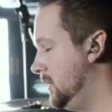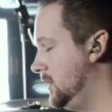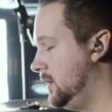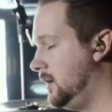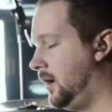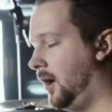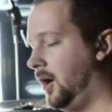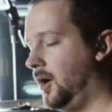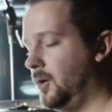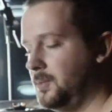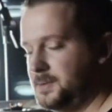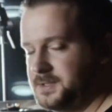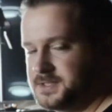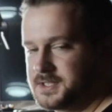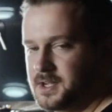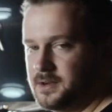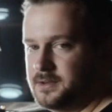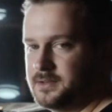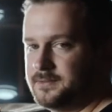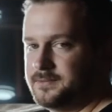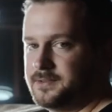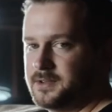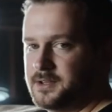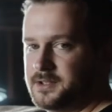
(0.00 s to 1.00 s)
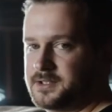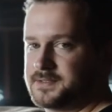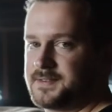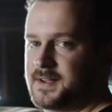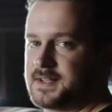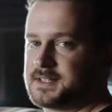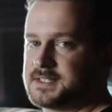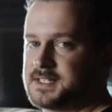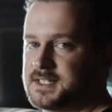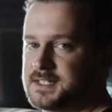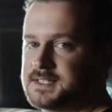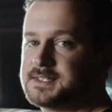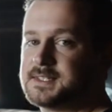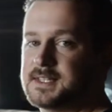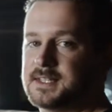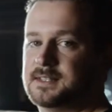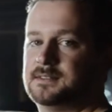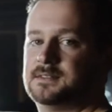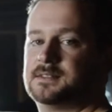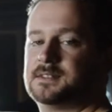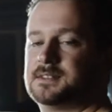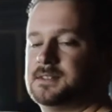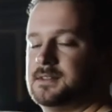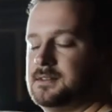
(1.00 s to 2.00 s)
always going for those fast
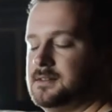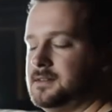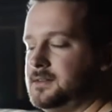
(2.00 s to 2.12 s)
16ths.